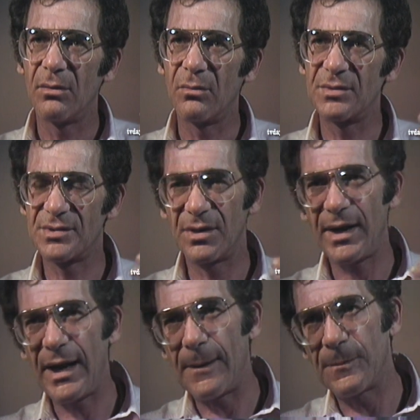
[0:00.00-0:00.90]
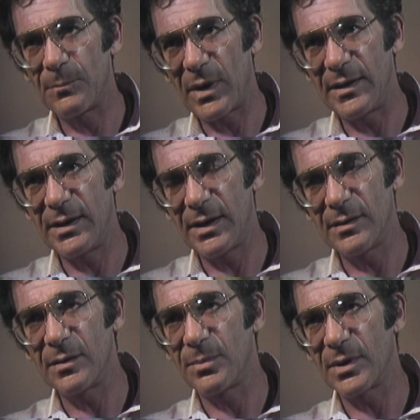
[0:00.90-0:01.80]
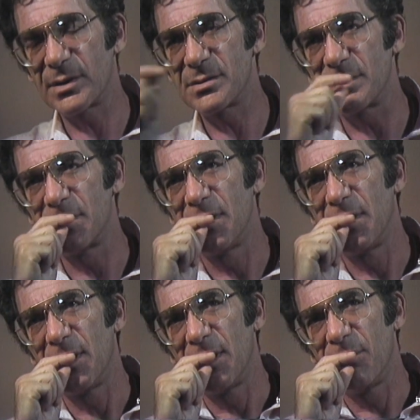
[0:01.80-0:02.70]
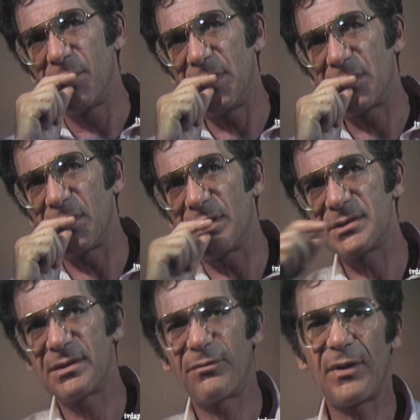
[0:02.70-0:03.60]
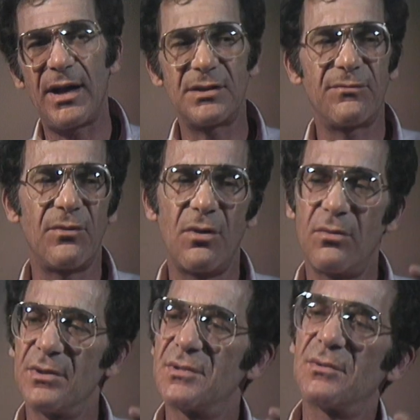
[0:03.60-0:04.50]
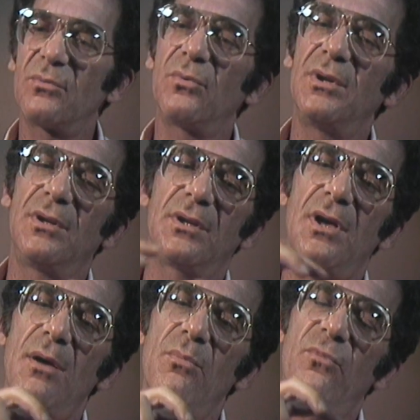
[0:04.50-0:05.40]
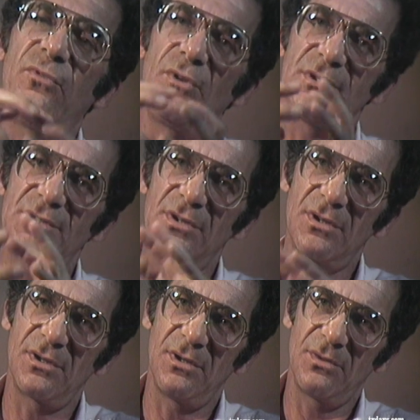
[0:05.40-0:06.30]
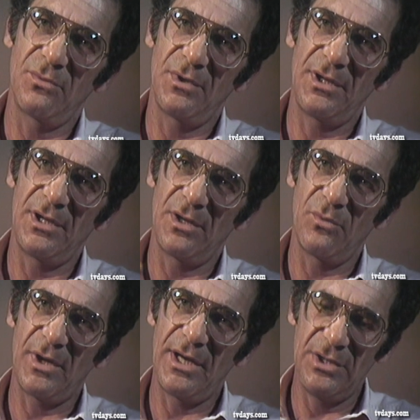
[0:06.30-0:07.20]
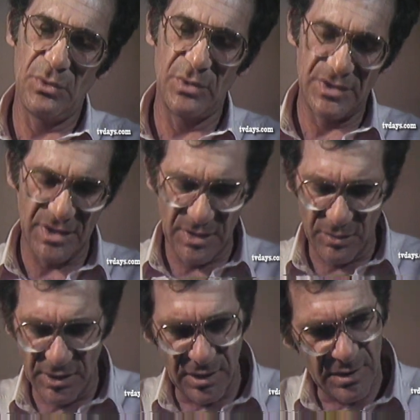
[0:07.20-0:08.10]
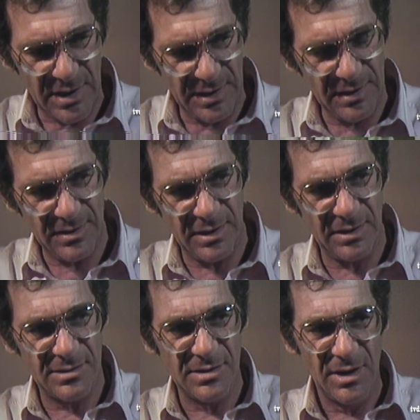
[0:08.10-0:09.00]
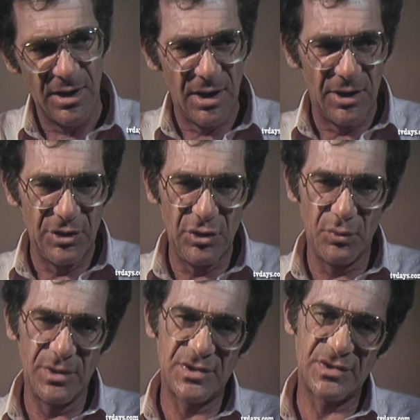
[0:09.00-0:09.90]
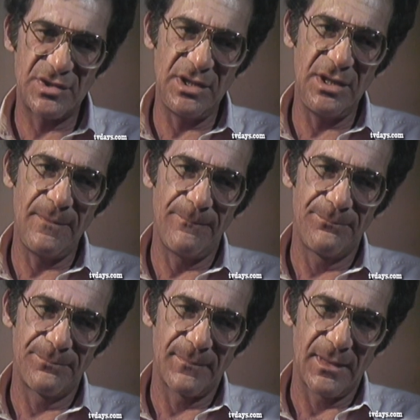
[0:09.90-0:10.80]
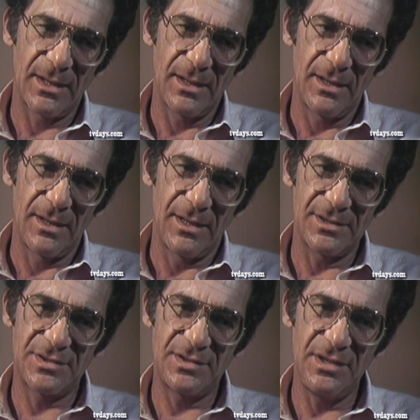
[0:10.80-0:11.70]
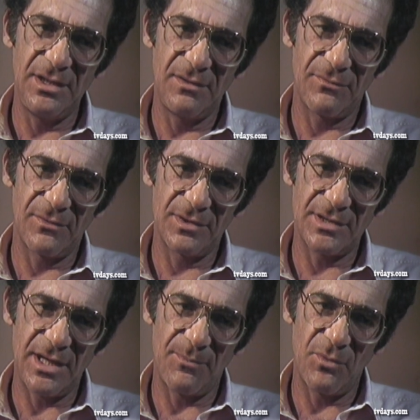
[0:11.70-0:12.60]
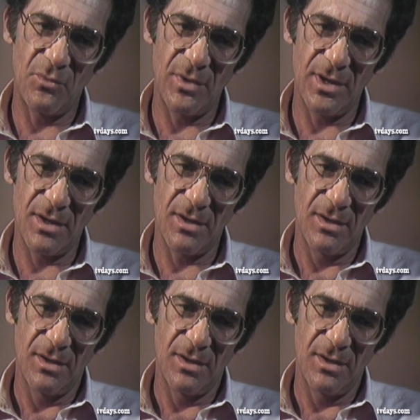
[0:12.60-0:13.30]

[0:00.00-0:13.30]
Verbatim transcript: was going to happen by the end of the picture because the flash forwards would come full circle with it in a way, and you would see there were little tiny things. You would see a scene, for example, where